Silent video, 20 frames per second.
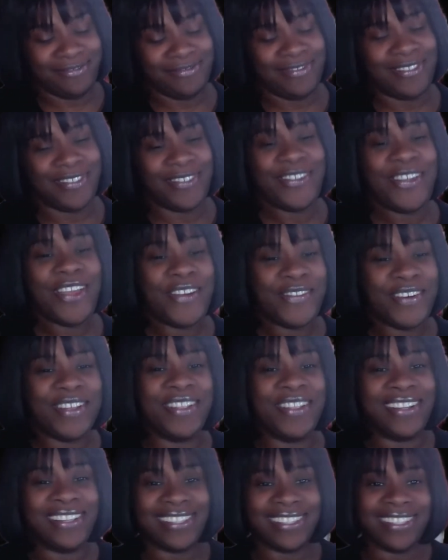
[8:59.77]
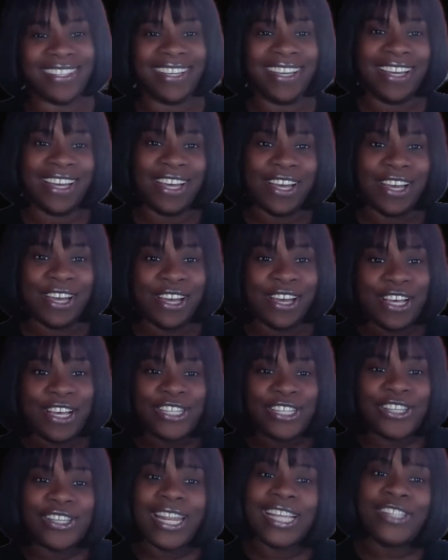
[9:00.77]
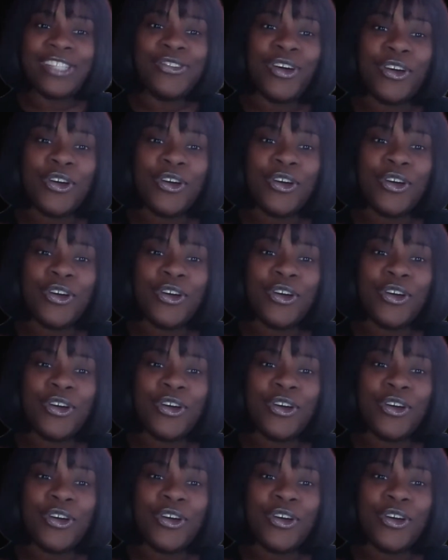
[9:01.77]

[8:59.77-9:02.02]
We have others. So let's do a